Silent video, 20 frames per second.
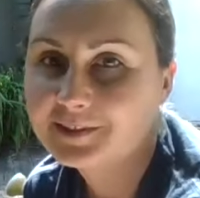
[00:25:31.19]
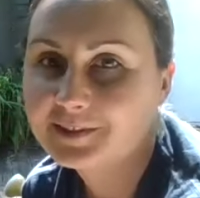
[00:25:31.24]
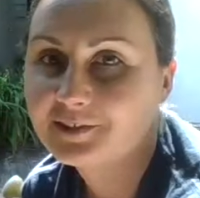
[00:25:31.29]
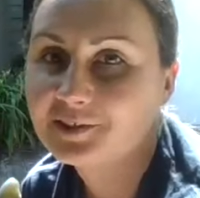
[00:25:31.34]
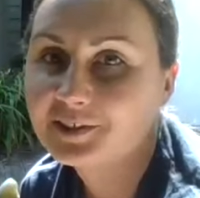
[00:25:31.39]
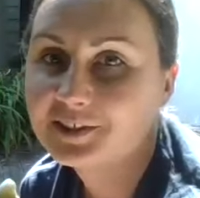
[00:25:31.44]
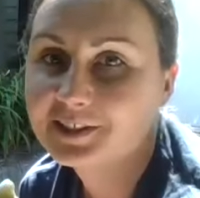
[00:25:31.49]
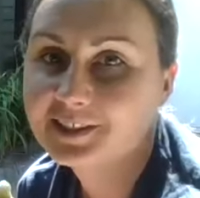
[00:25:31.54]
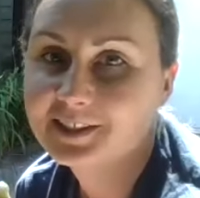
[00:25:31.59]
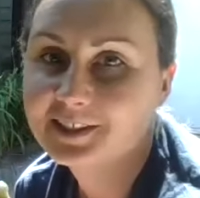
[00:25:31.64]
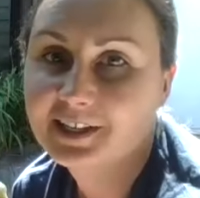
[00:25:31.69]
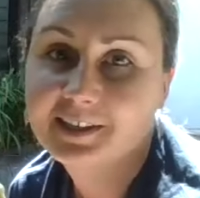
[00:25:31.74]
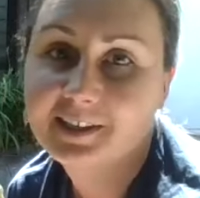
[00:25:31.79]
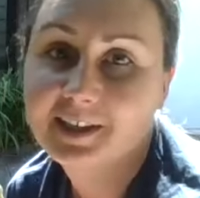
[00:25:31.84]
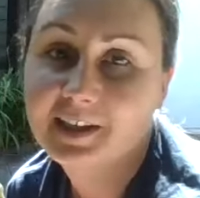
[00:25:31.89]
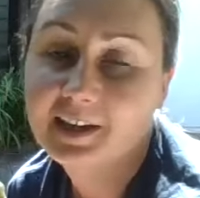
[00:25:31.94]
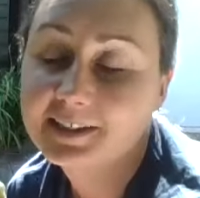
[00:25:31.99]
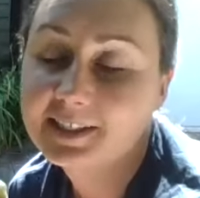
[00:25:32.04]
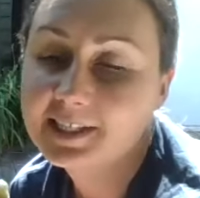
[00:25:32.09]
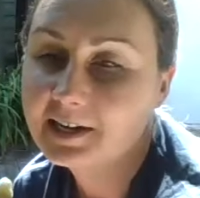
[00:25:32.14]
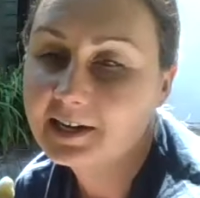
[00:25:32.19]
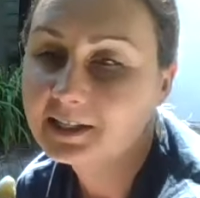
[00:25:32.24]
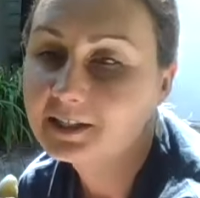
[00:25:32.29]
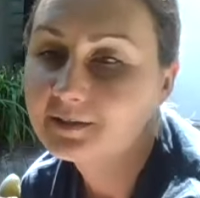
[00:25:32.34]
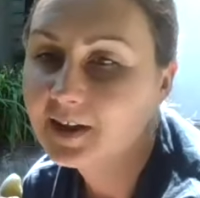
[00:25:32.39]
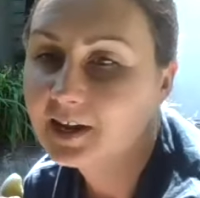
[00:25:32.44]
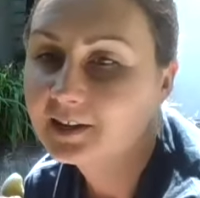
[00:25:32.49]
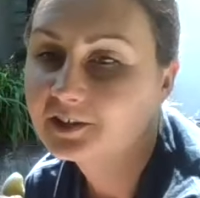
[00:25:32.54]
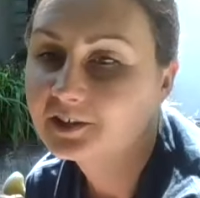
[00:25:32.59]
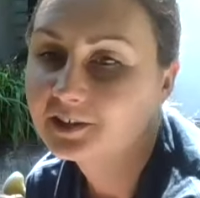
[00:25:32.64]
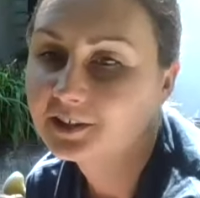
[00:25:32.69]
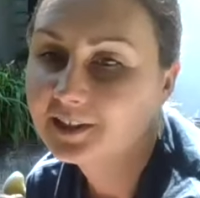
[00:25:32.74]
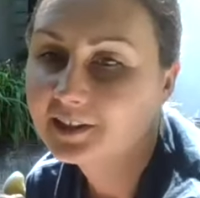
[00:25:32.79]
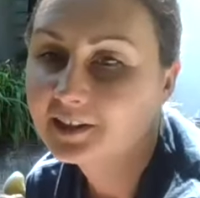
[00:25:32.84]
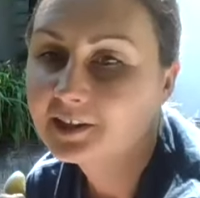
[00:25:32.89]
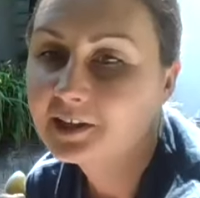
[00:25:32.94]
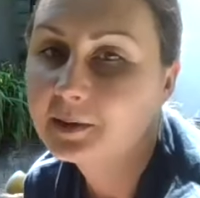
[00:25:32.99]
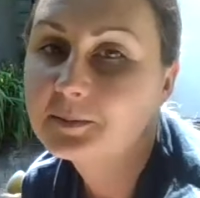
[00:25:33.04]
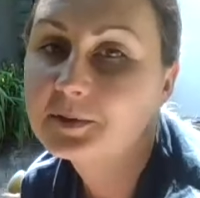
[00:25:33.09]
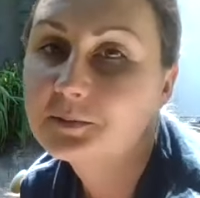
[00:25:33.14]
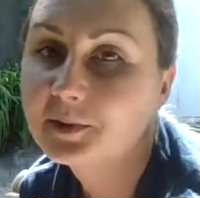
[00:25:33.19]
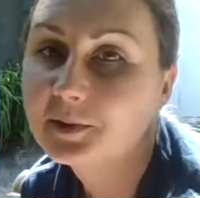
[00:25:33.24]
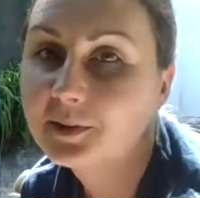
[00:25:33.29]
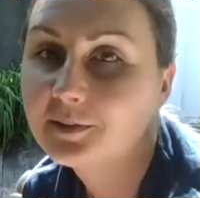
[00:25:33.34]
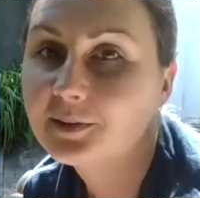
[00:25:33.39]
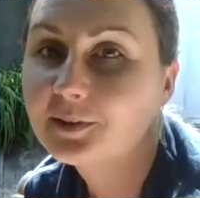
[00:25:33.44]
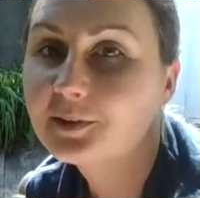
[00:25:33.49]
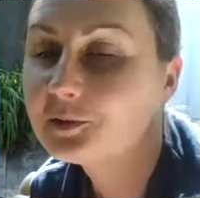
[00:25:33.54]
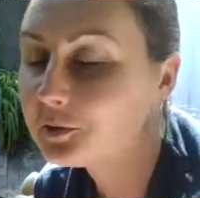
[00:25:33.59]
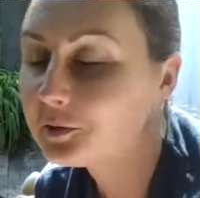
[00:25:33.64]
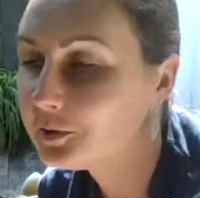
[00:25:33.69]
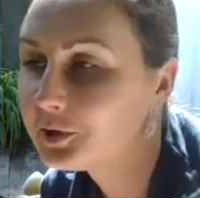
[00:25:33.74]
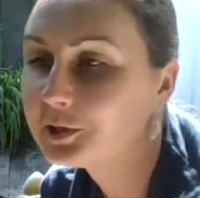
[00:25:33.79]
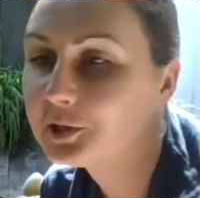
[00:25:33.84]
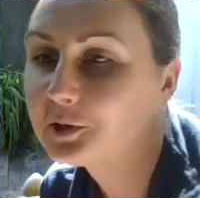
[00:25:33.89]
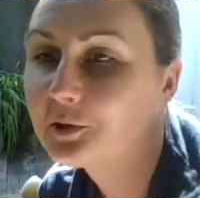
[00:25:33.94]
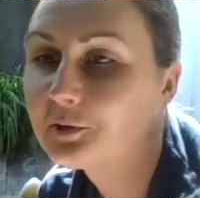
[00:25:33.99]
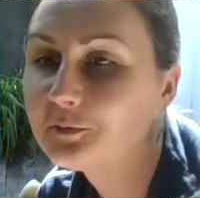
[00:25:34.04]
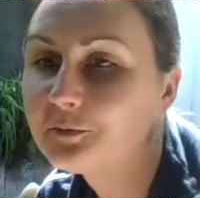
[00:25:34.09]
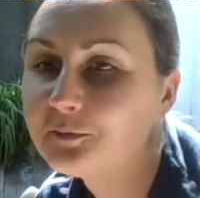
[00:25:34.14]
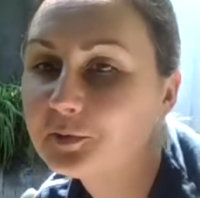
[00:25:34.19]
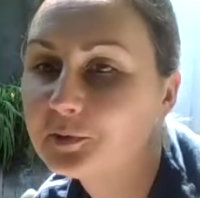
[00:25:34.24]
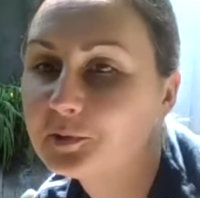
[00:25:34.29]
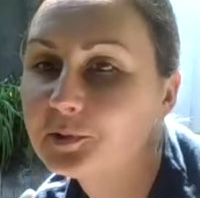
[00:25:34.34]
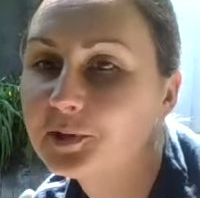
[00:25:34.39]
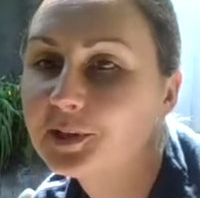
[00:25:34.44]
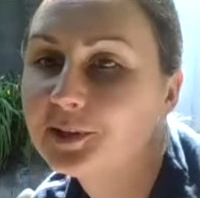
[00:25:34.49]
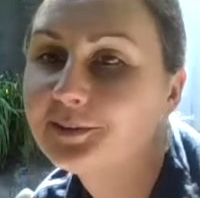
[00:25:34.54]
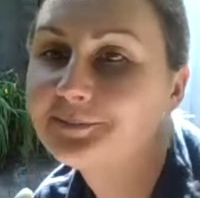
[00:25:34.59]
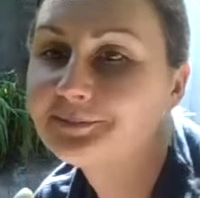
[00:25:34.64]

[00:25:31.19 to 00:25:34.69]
There's just like a satisfaction that comes with growing your own food.